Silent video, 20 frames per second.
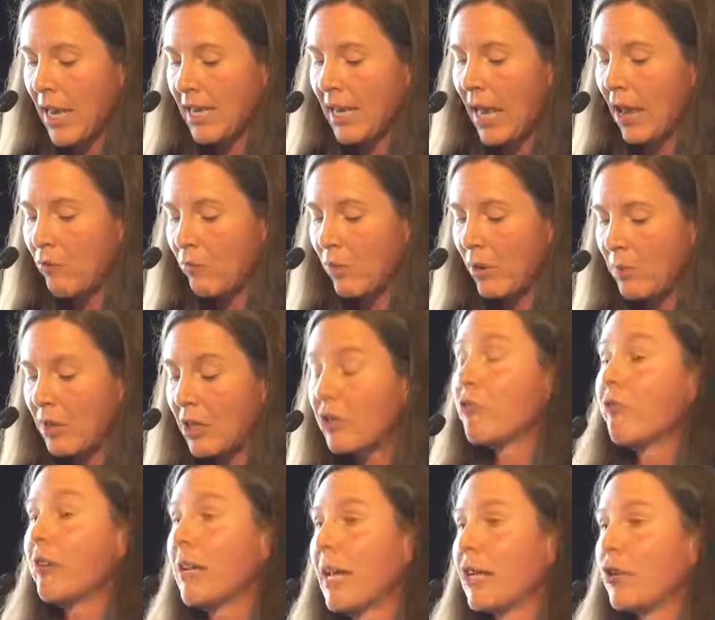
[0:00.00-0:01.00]
and how women
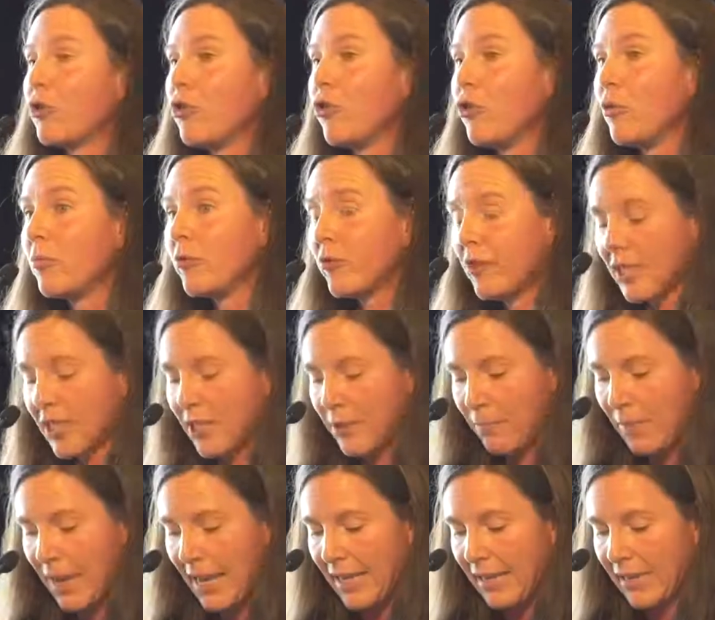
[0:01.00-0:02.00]
create humorous
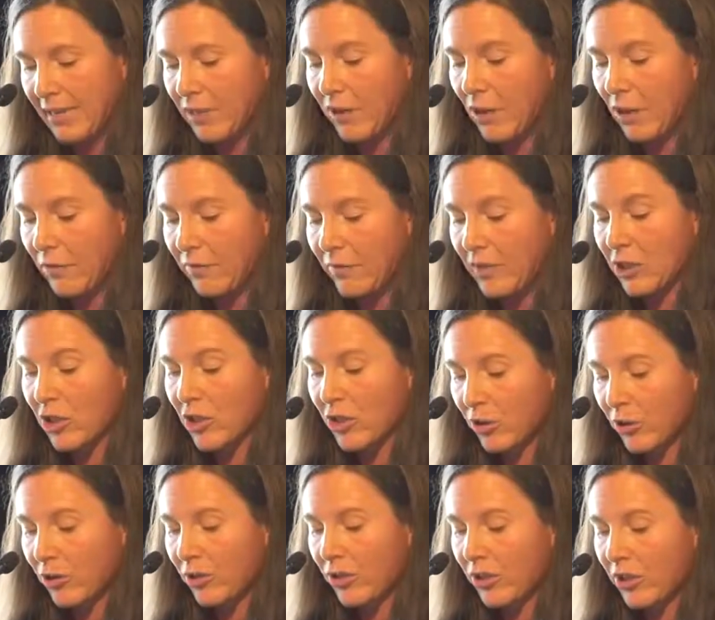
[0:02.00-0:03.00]
space of
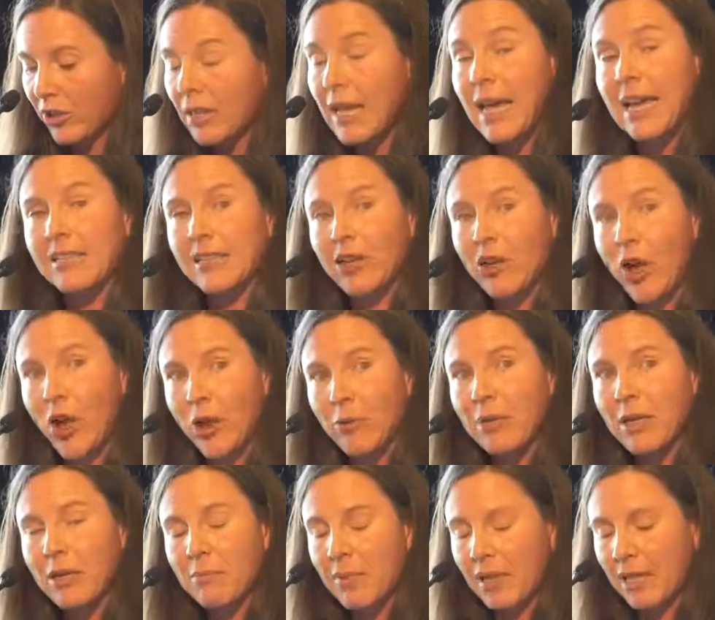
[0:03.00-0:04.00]
exclusion as a
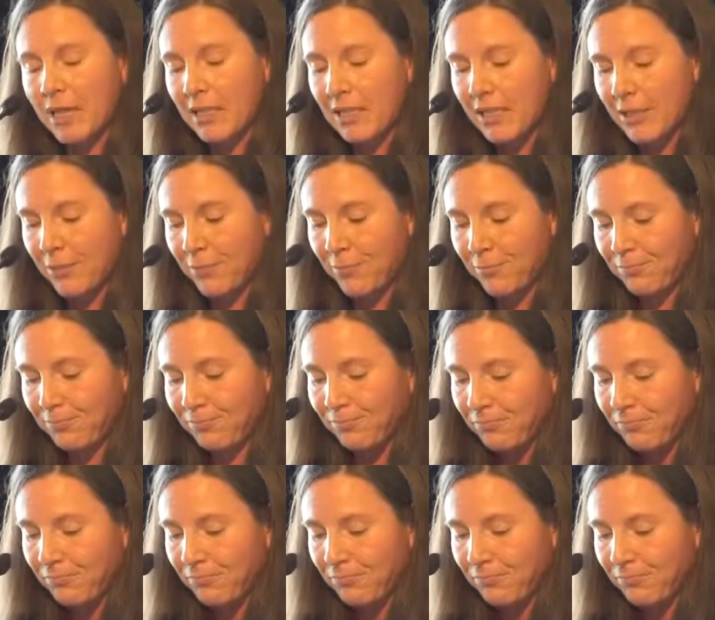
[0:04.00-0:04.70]
coping mechanism.